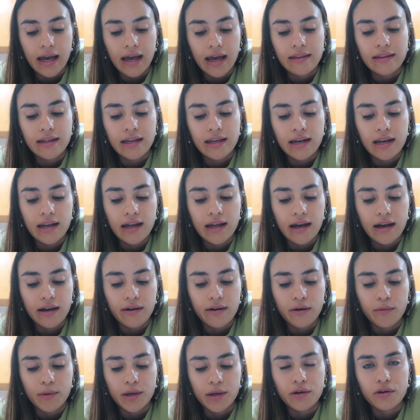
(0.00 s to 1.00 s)
And then,
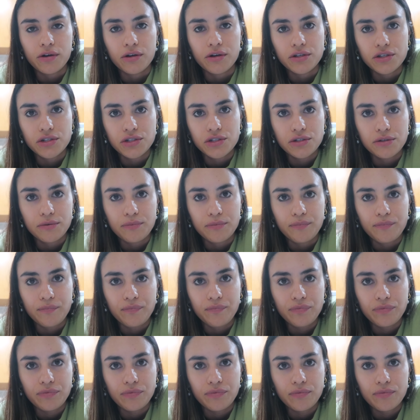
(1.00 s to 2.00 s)
oh my gosh,
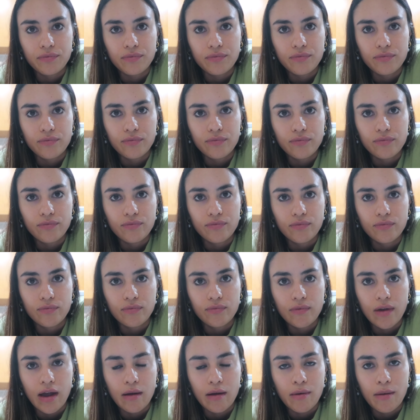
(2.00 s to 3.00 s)

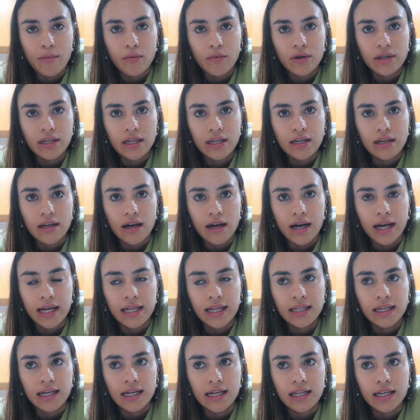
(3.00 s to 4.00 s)
I remember in year
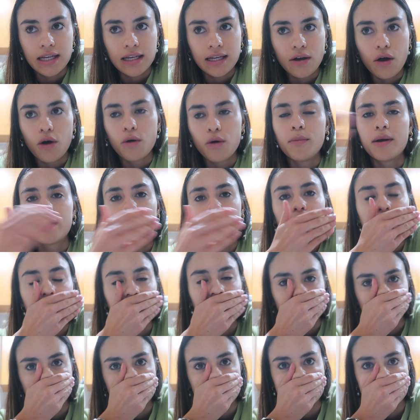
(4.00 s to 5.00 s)
9 getting, oh my
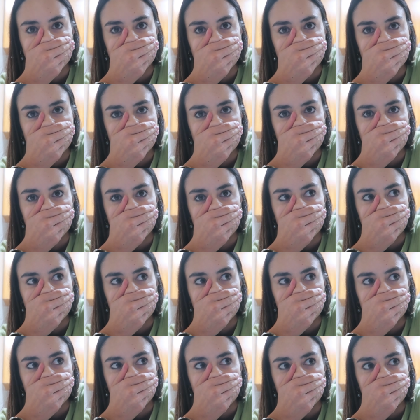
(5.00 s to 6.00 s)
gosh,
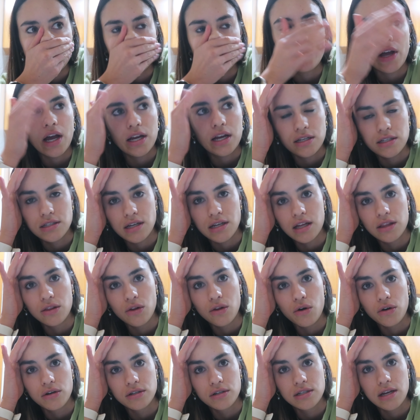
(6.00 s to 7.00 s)
I just
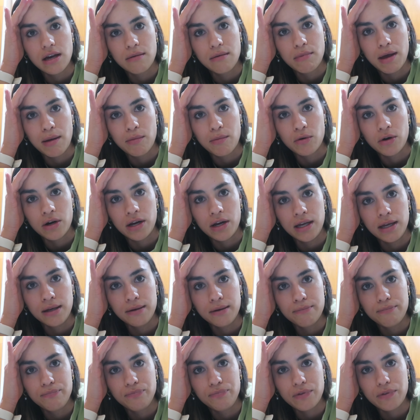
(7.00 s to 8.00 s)
unlocked a memory.